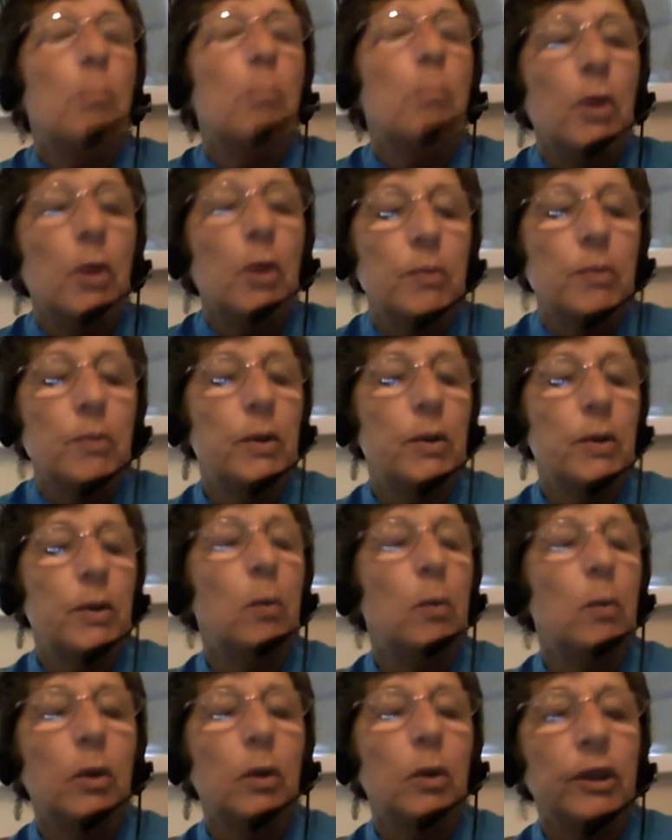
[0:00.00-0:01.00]
movement,
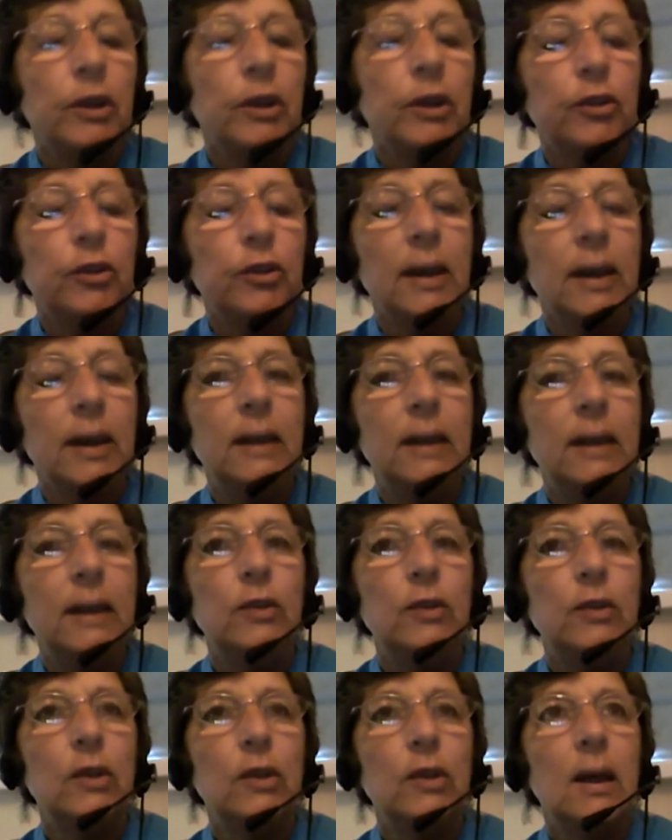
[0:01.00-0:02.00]
you want
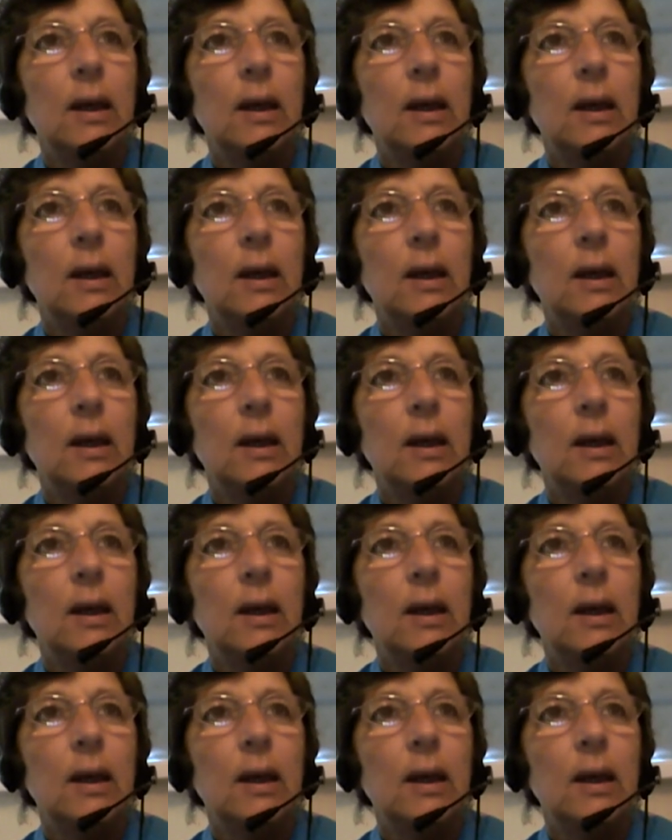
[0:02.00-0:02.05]
change.